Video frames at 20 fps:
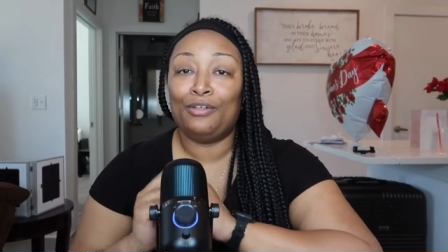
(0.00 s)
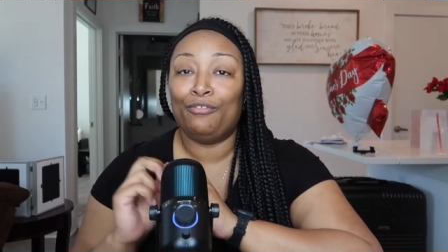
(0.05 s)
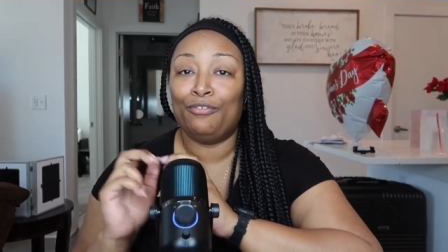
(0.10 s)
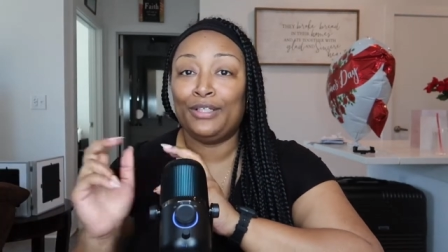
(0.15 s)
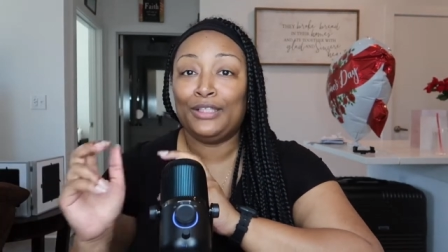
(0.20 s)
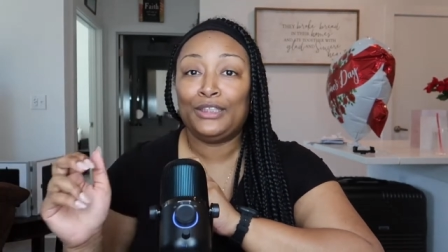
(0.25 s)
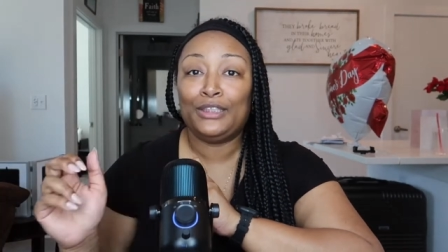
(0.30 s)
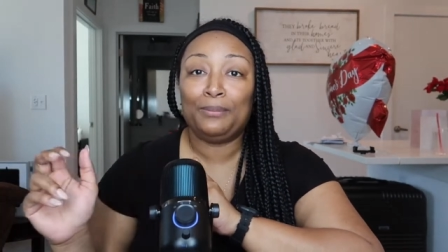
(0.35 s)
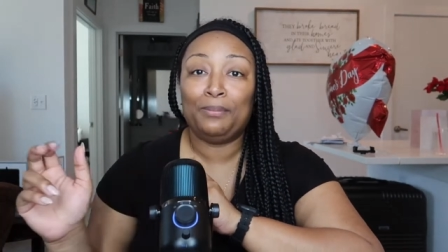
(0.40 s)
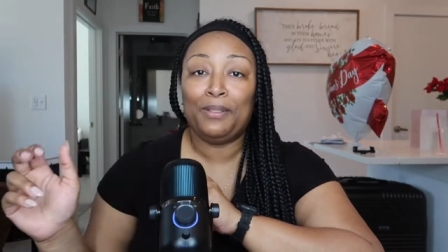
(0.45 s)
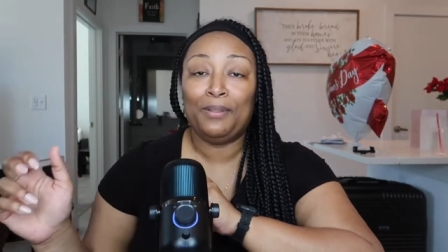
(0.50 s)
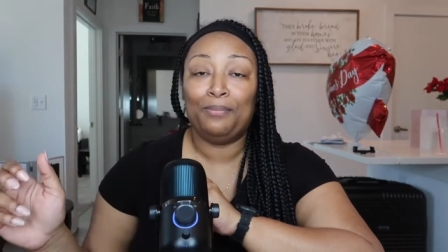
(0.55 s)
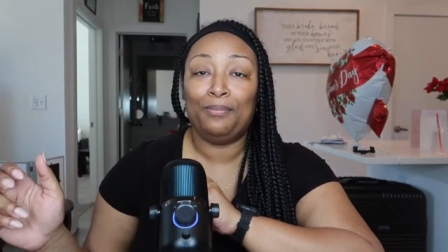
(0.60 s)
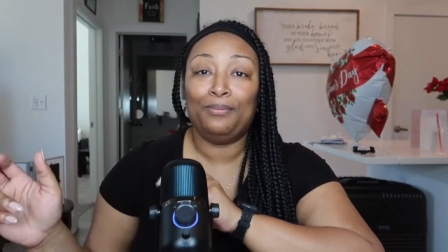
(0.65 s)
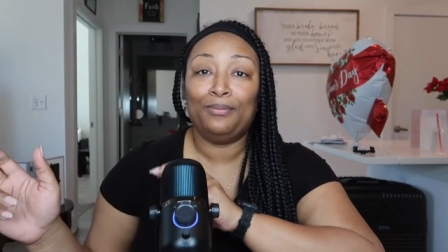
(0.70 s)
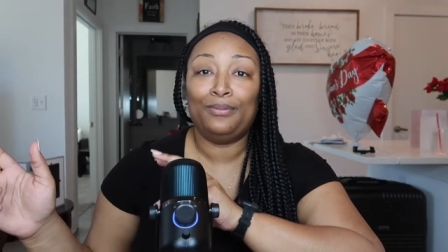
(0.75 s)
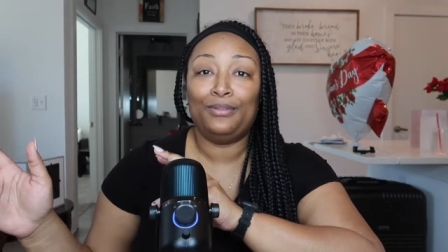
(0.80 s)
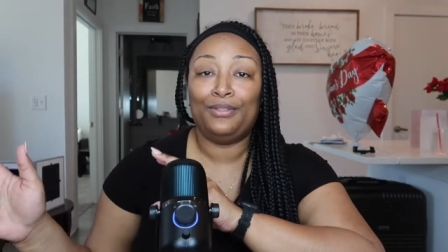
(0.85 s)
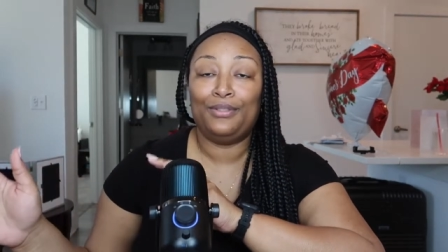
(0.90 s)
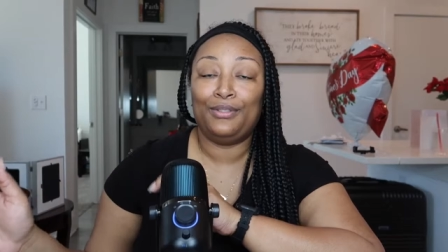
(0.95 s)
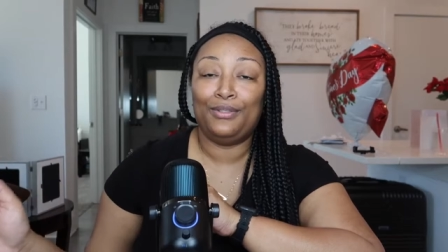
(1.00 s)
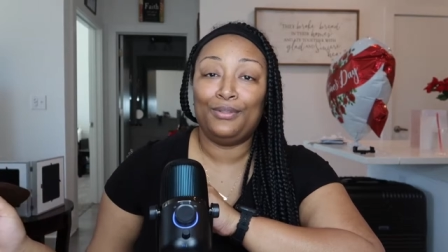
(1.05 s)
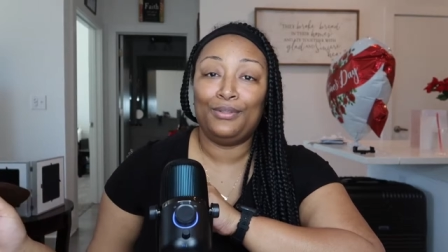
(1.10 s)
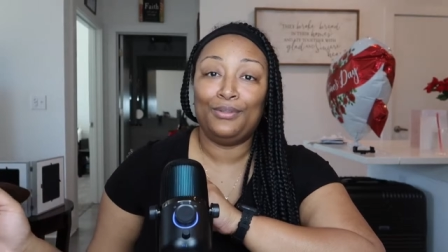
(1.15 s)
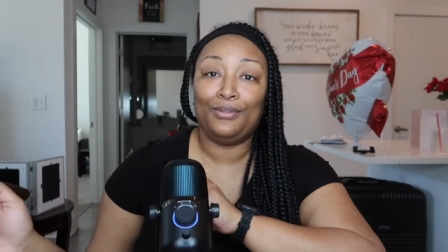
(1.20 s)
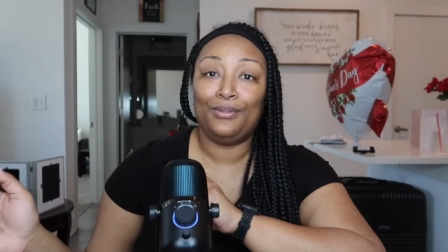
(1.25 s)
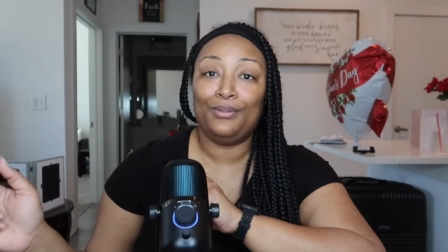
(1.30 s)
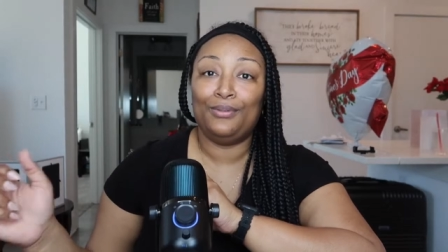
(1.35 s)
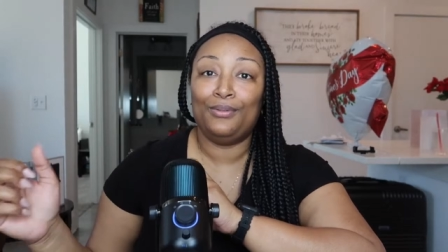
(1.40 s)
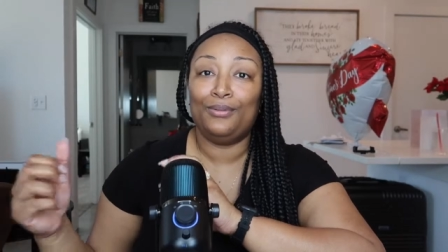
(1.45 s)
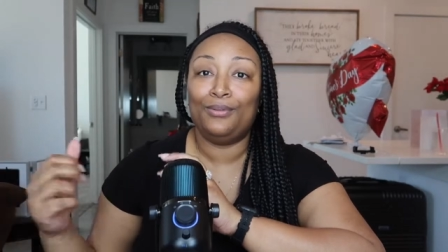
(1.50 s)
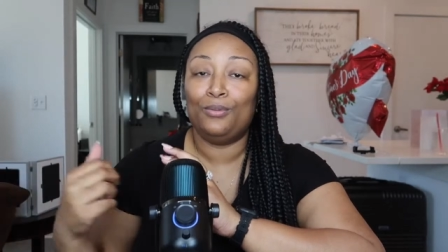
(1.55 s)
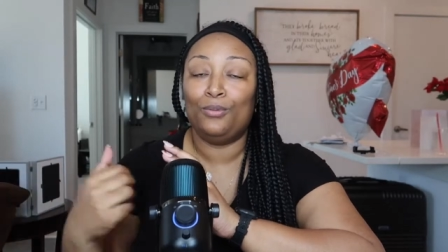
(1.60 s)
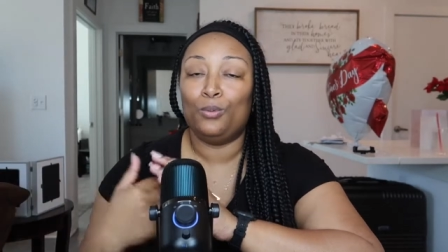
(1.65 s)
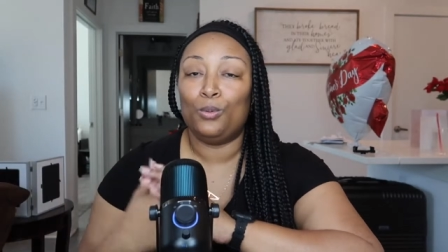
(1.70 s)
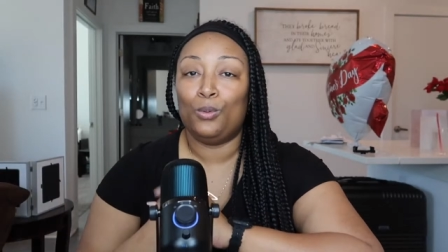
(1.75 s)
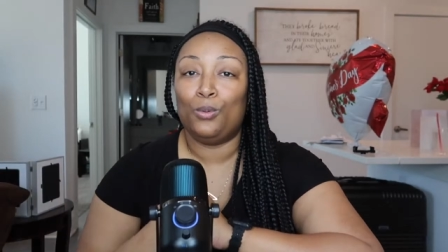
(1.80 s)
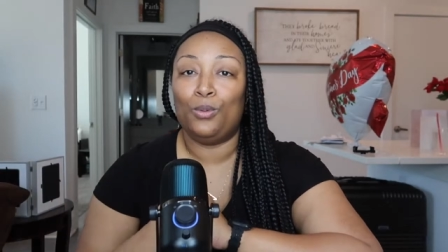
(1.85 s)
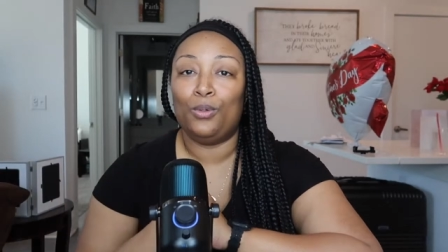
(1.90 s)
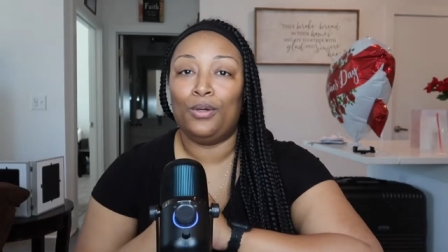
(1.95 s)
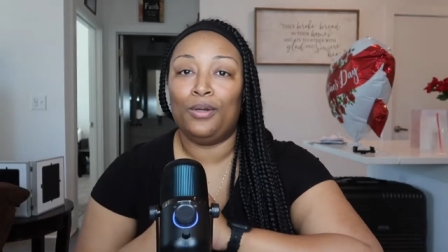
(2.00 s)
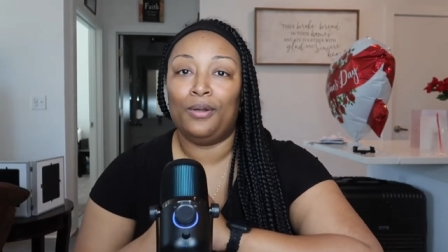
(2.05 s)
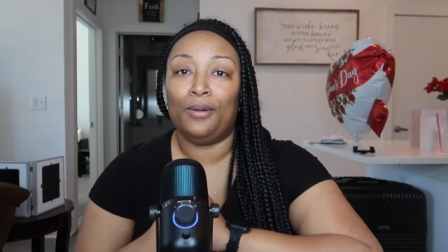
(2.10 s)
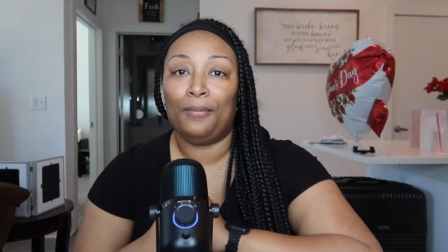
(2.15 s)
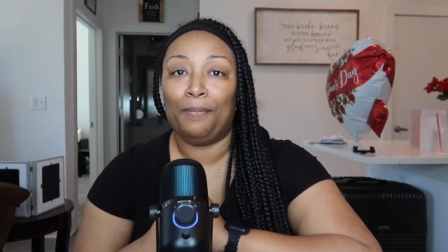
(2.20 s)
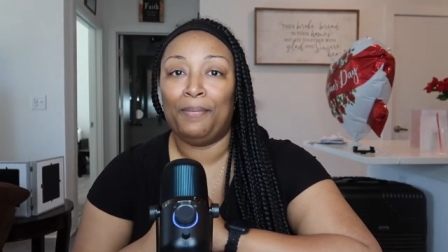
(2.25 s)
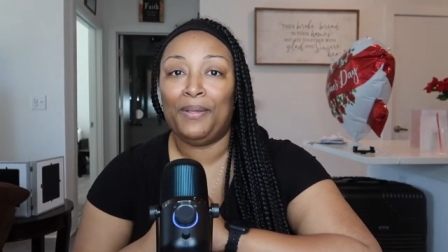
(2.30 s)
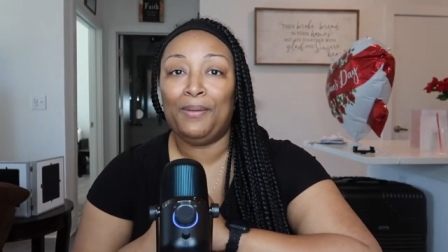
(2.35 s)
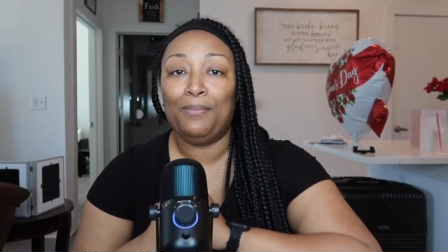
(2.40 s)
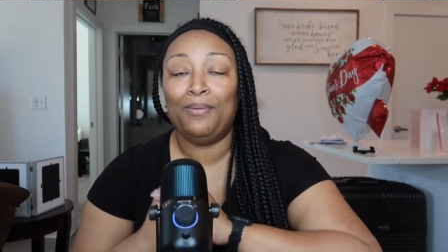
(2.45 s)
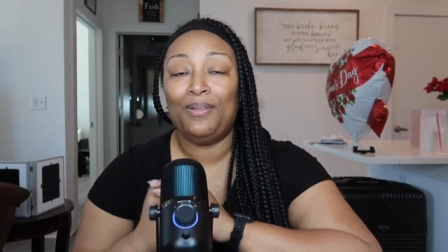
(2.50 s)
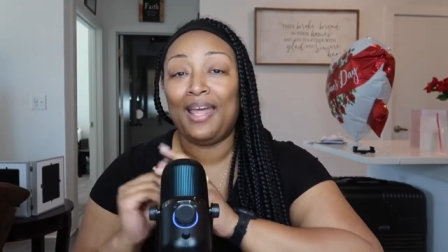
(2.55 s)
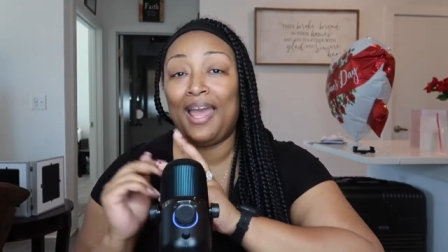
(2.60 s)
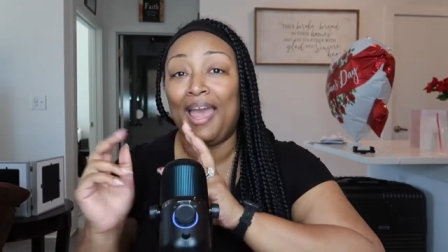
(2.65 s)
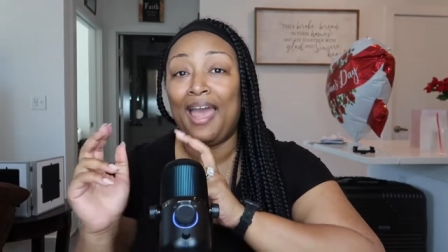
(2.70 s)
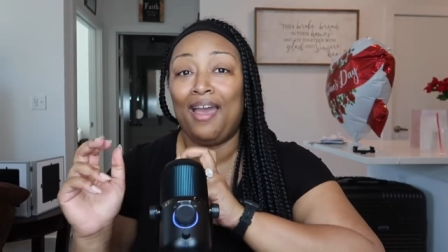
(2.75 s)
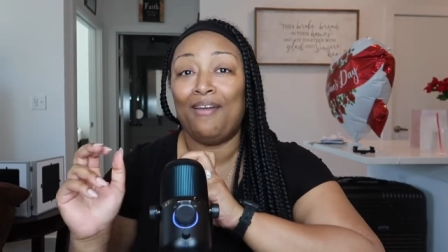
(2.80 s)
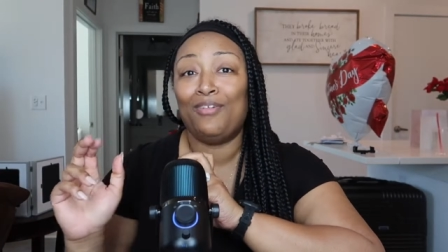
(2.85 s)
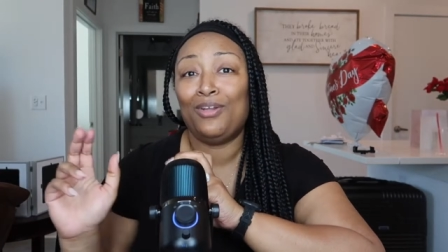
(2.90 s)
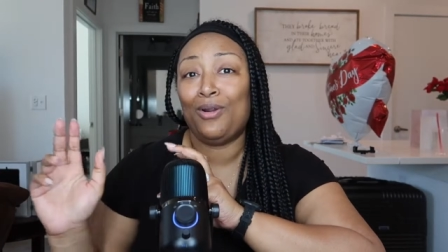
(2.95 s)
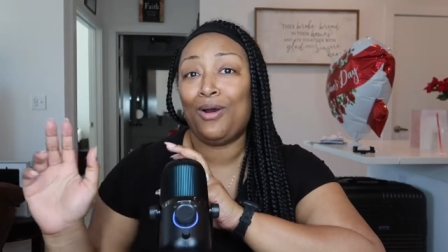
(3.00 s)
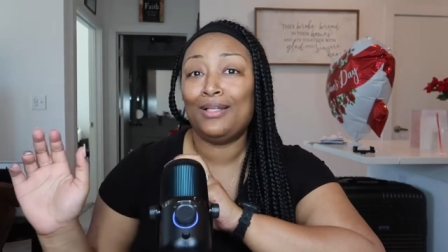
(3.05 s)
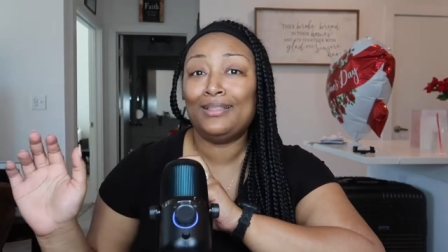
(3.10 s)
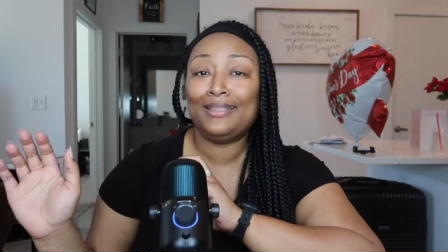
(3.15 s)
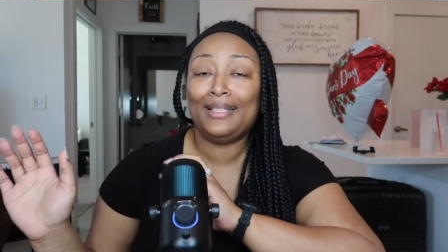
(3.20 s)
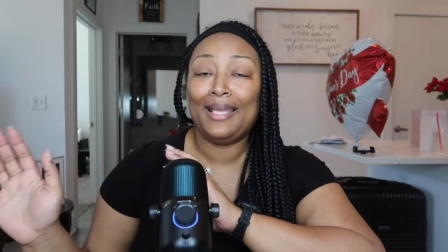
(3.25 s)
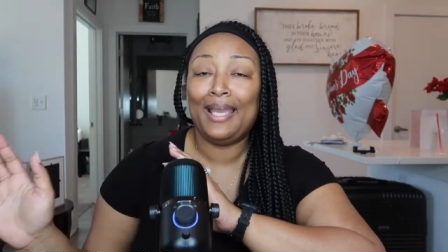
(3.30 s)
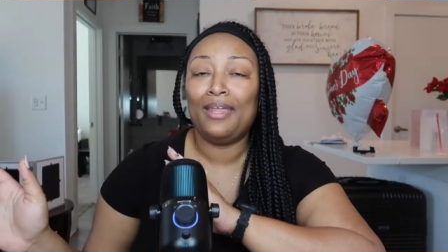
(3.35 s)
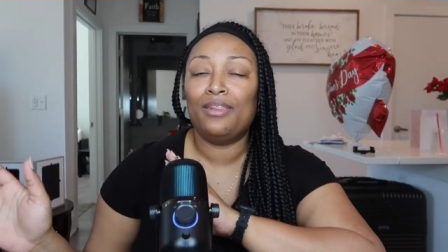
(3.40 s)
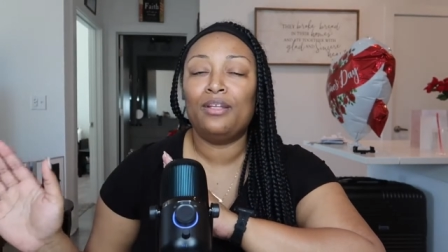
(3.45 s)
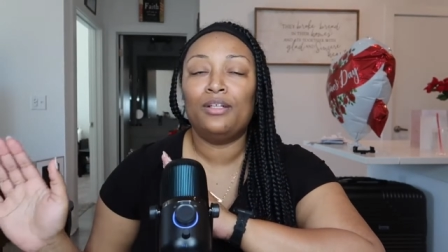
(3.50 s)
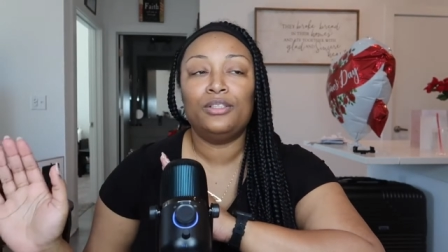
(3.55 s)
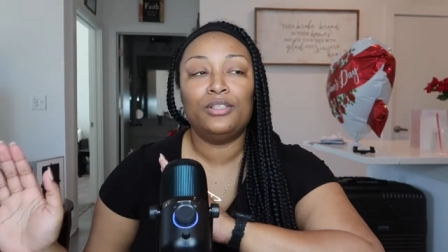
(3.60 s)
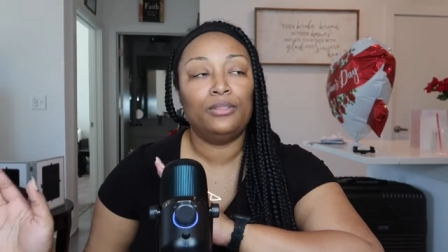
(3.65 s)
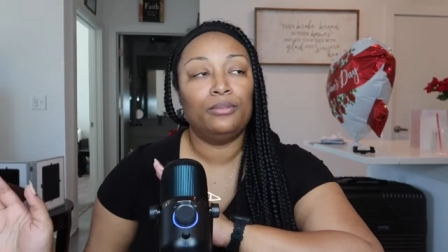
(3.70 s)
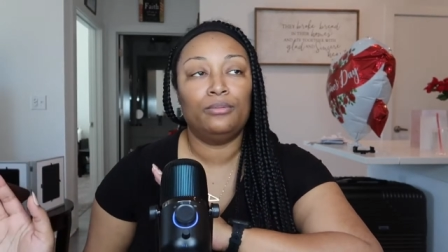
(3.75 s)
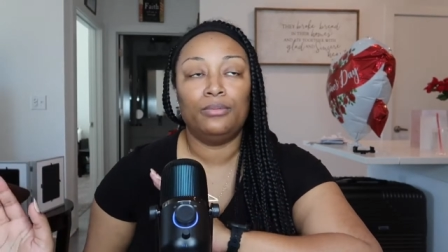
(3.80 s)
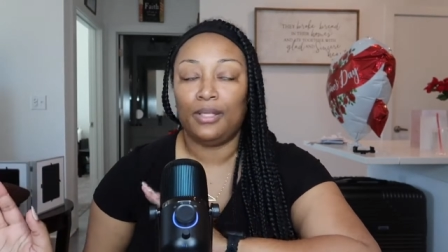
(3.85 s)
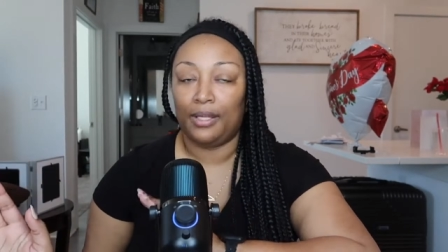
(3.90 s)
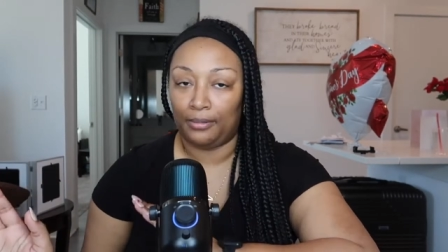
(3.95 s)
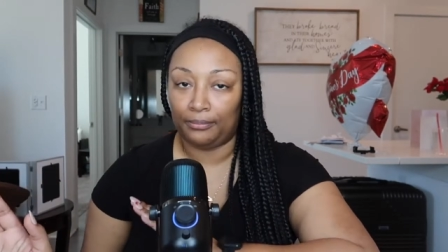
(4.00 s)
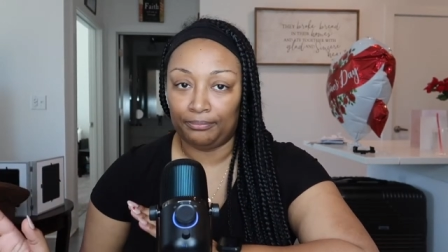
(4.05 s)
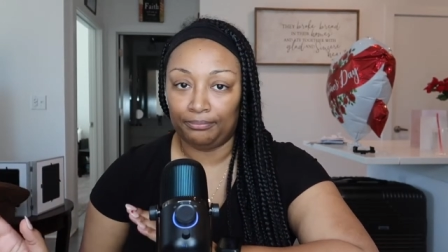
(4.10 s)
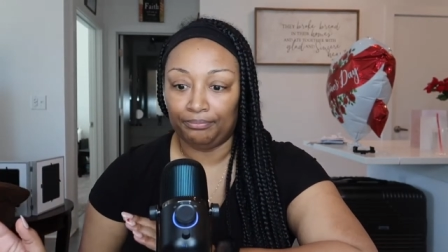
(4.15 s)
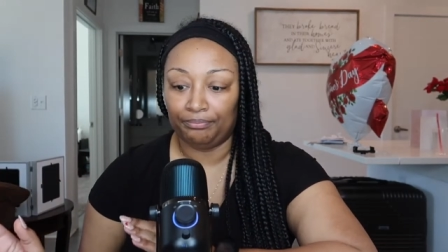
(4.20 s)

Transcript: rich people do or people that have it all together do no